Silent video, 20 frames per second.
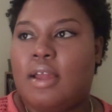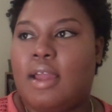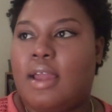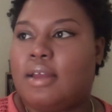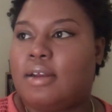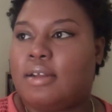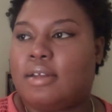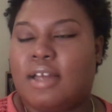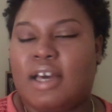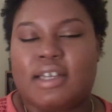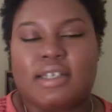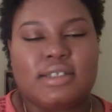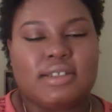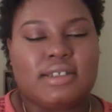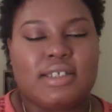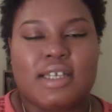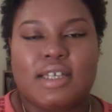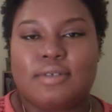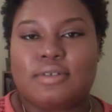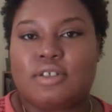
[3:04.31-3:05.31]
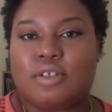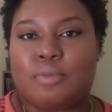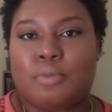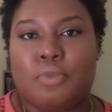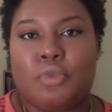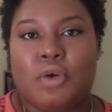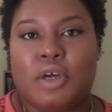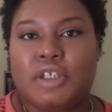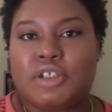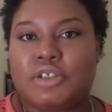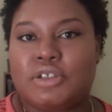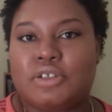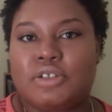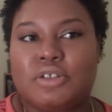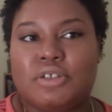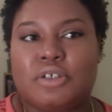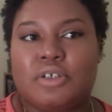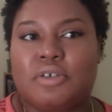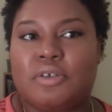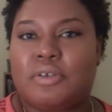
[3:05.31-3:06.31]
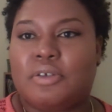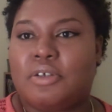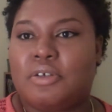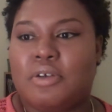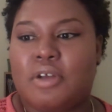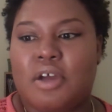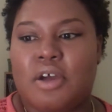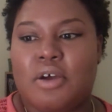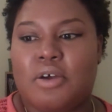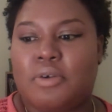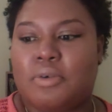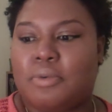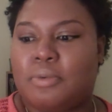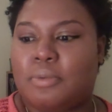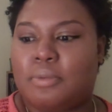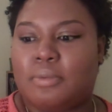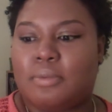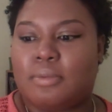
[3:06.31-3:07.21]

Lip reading: and a lot of times the moisture, you know,